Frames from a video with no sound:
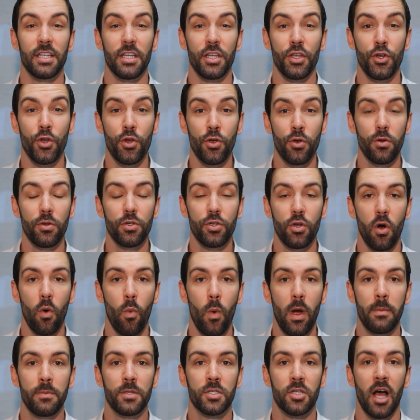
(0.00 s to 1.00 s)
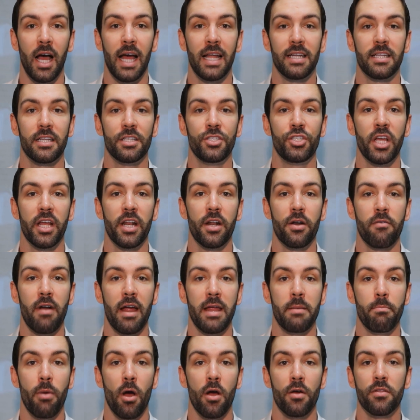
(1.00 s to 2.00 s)
use your website to
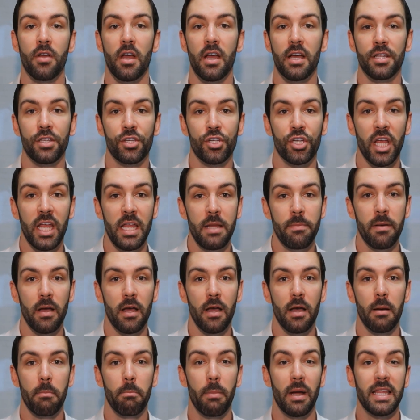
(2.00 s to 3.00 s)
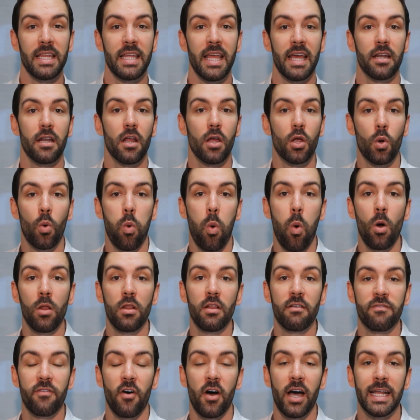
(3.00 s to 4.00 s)
generate both cheap but yet
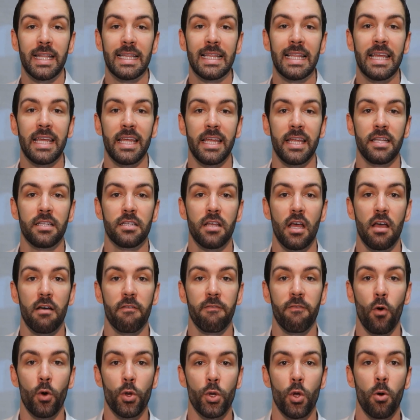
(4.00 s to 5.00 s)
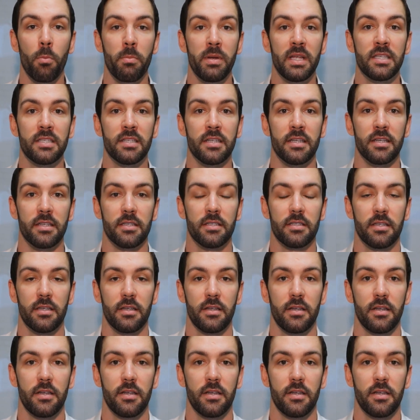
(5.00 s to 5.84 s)
qualified leads for your business?